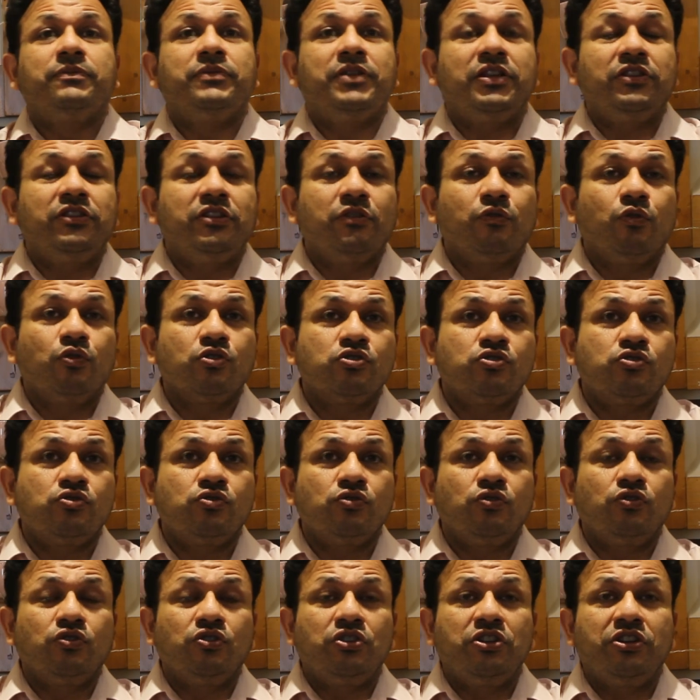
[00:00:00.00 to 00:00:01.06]
then there was
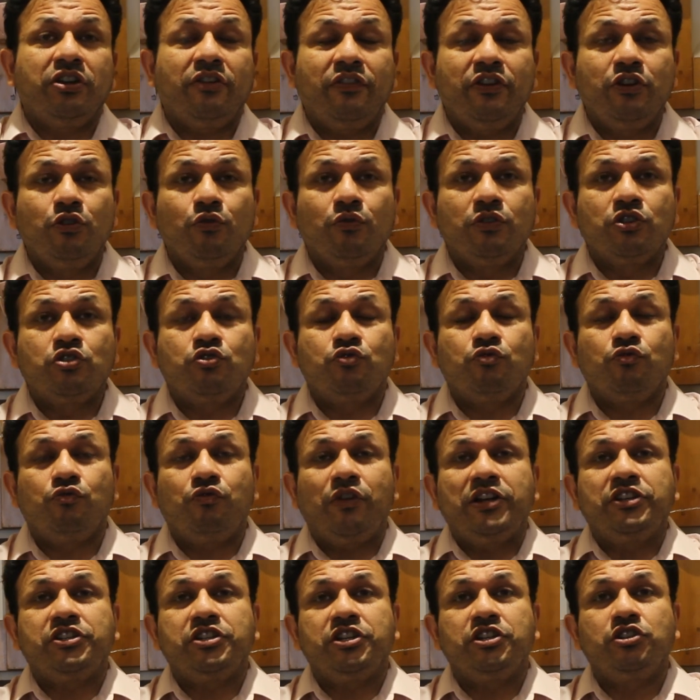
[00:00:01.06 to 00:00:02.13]
the revenue which
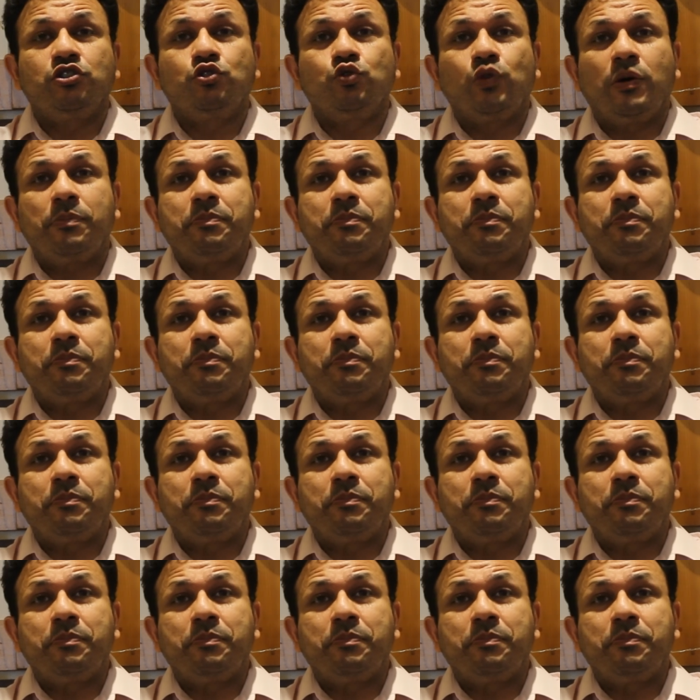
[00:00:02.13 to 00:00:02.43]
went into